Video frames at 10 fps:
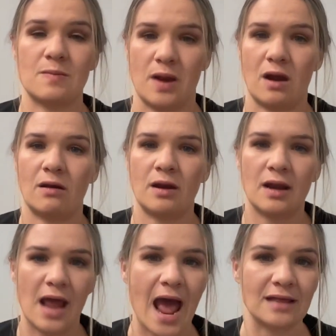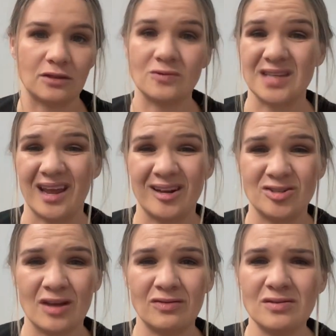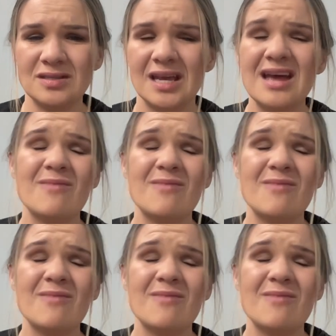apparent at those age levels,